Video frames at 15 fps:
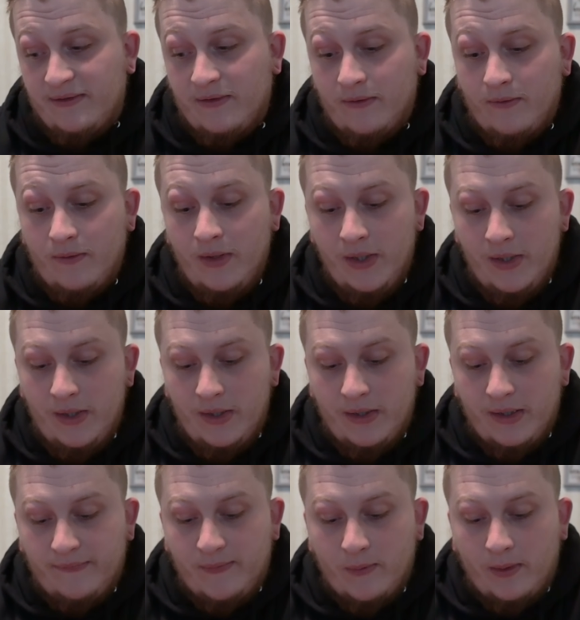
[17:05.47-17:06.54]
So
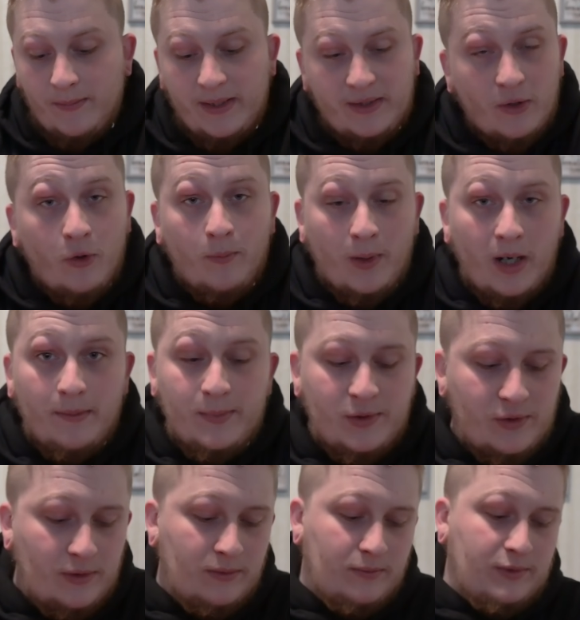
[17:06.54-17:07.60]
if you want to make the Hope
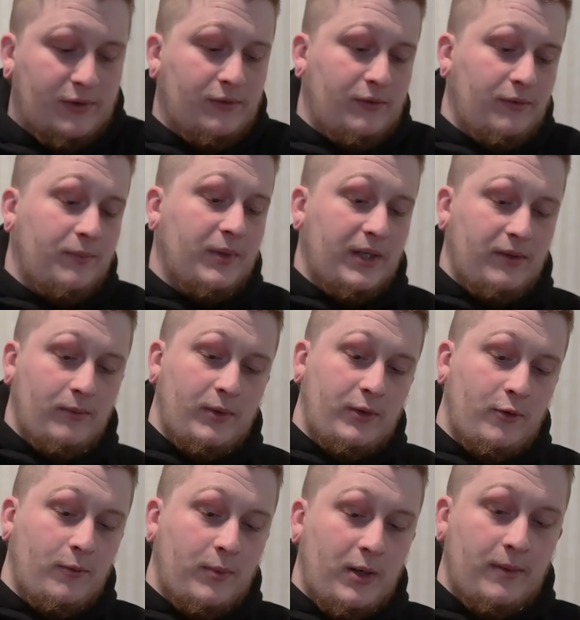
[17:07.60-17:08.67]
Harbinger, which you do play the 1
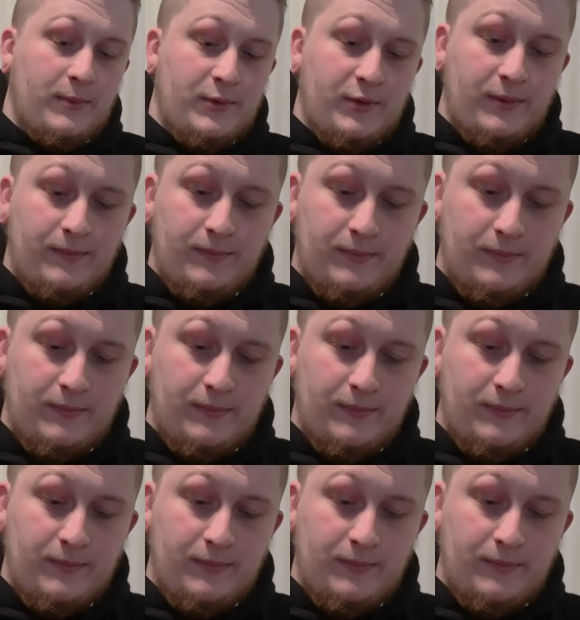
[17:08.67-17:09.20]
Hope Harbinger.